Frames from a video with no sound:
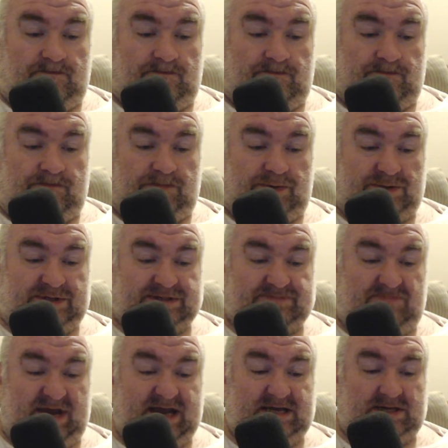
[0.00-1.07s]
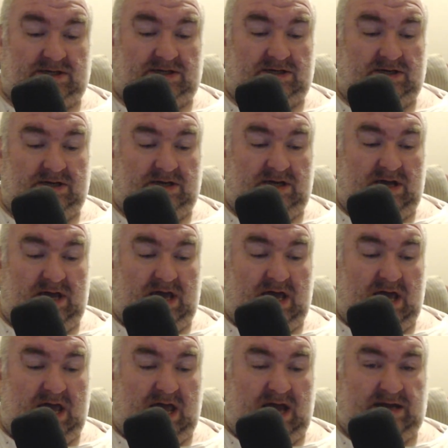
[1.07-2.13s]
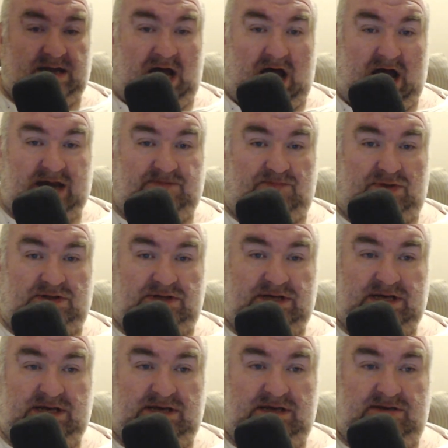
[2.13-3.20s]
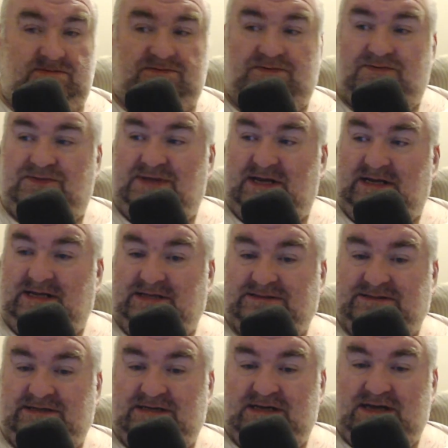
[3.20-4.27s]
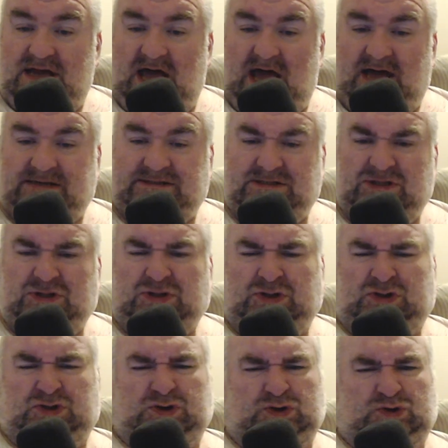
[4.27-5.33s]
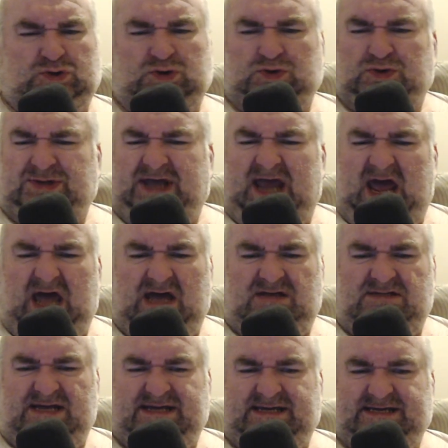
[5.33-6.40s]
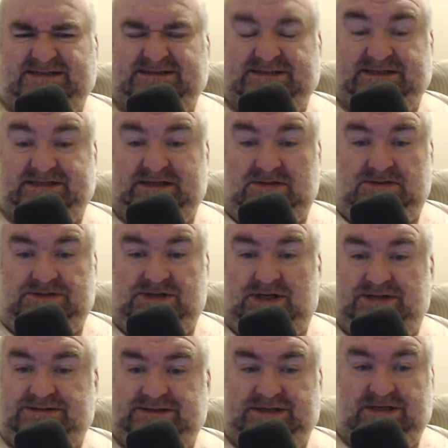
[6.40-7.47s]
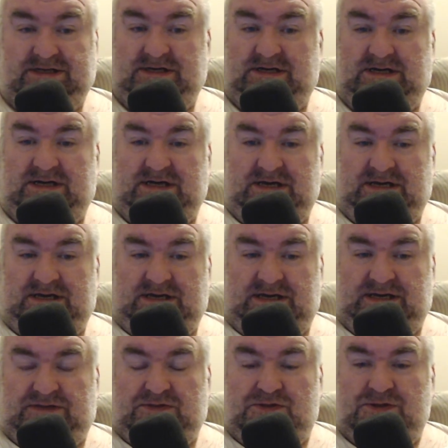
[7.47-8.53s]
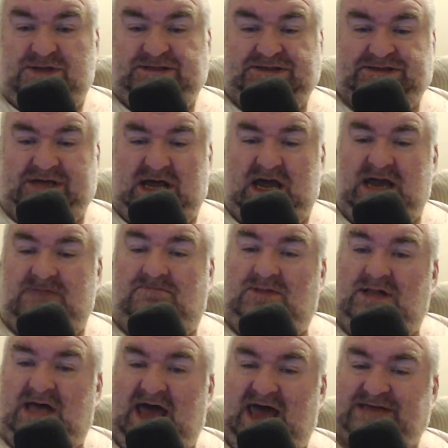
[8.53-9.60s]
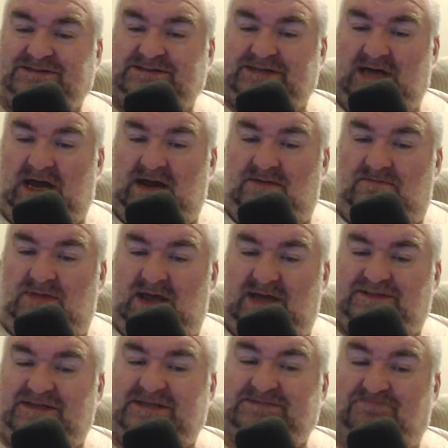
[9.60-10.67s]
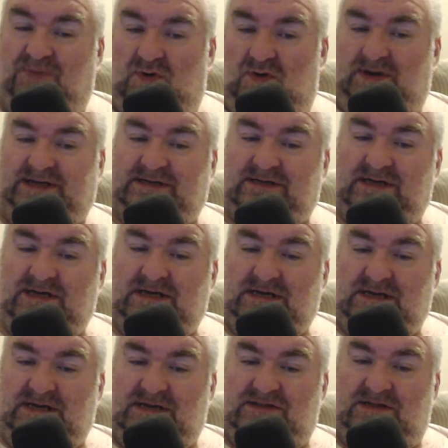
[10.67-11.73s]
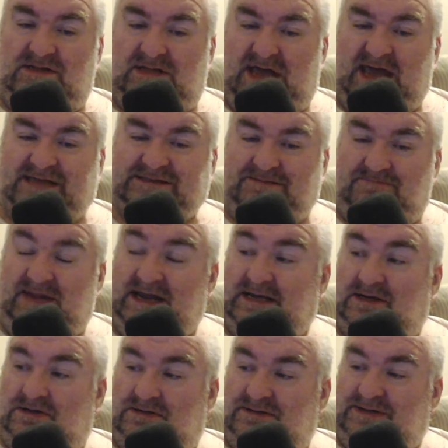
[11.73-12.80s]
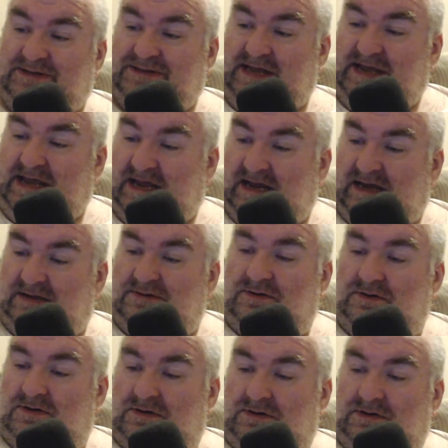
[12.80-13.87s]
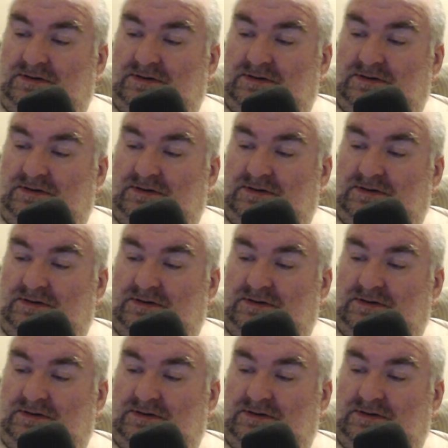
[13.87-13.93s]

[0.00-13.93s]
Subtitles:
this maker, and I believe that it's not, like it's still just last time, at this point in the last maker that they had. Let's